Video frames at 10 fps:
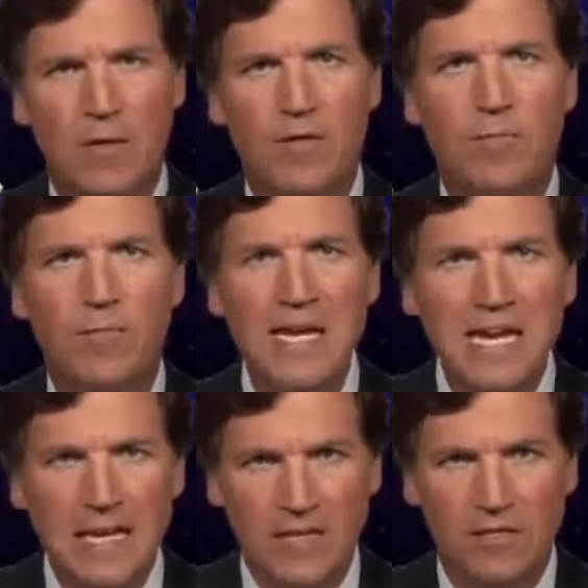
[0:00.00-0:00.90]
the
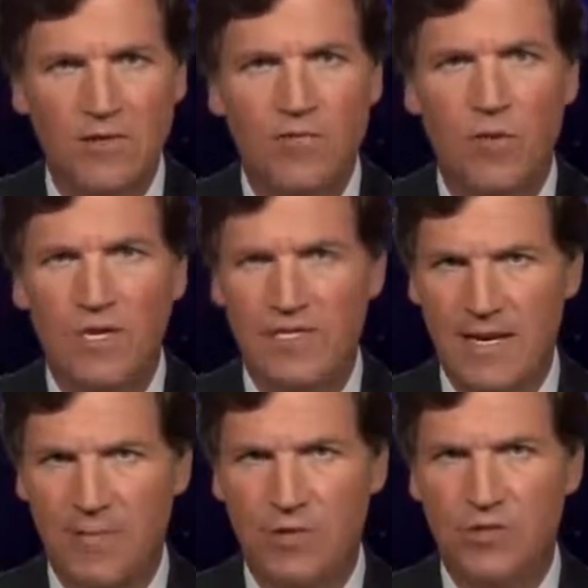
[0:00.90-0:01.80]
beatings, for
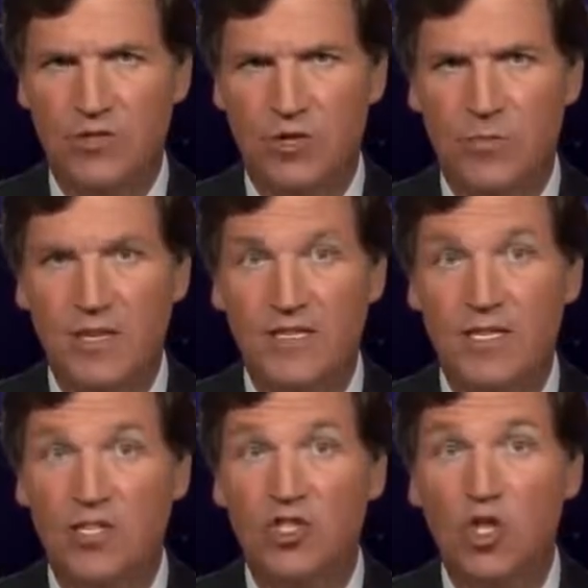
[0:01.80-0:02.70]
example, that took place,
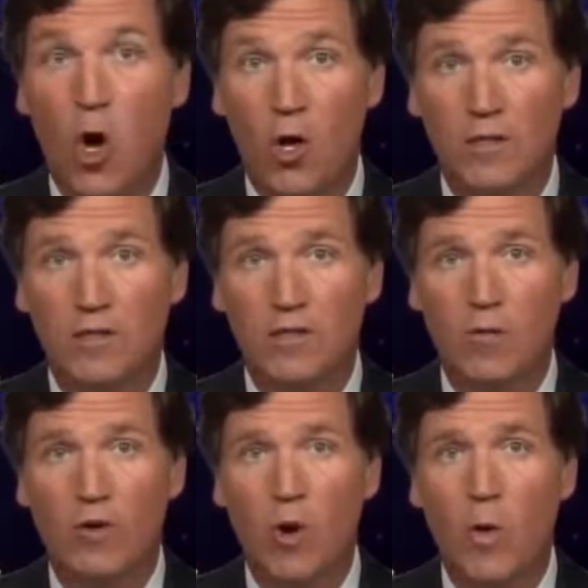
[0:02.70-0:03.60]
the assaults that
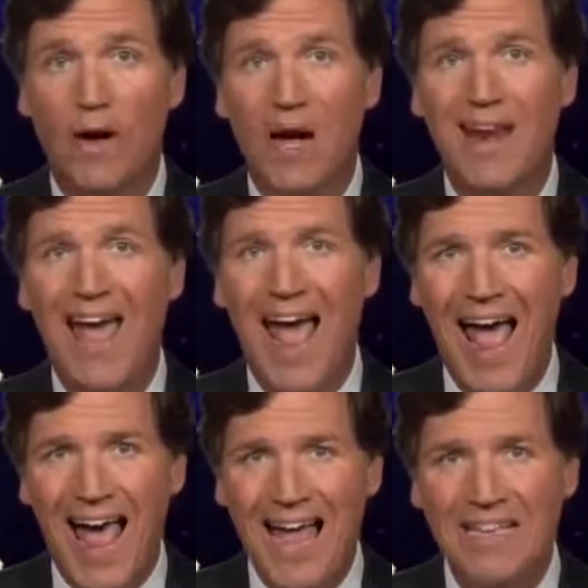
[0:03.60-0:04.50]
were going on
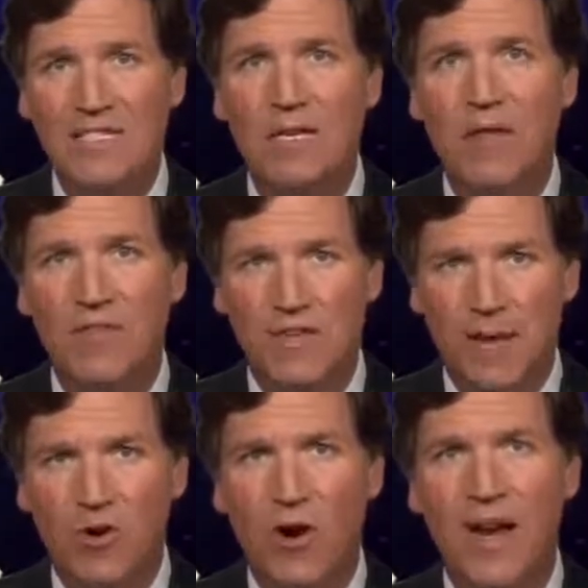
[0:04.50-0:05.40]
as the
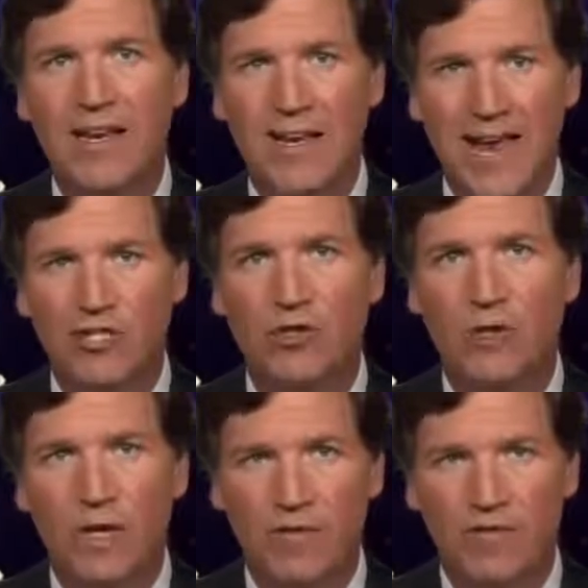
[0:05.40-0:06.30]
Democratic National
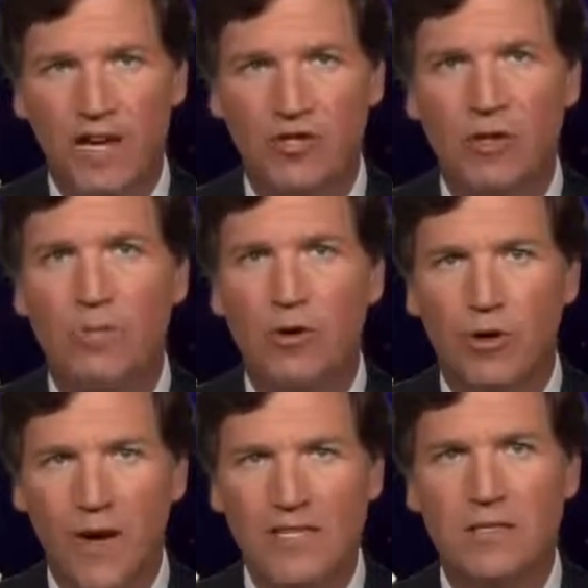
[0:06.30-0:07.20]
Convention
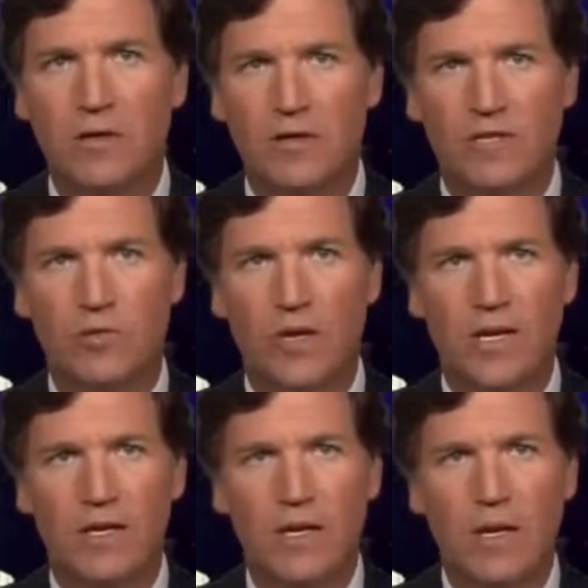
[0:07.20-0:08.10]
progressed this week,
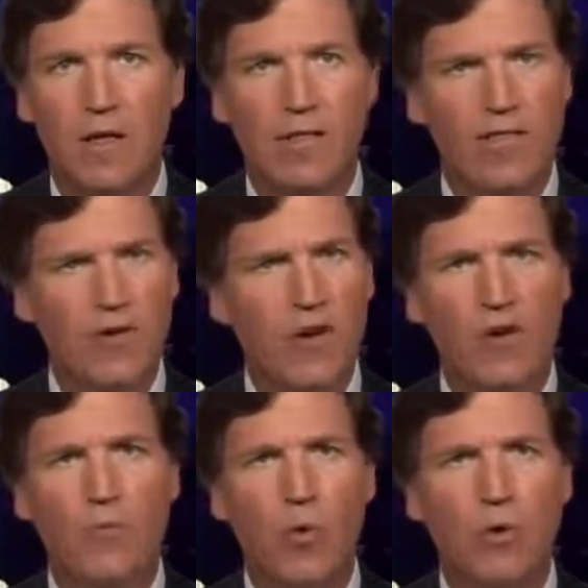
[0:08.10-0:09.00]
they're not
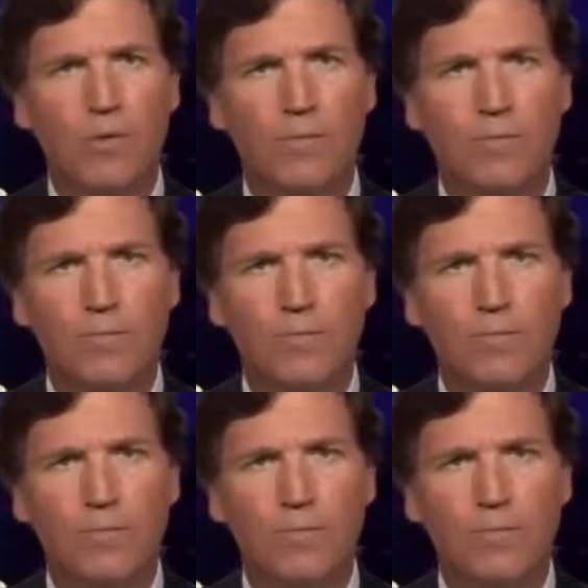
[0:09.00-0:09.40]
important.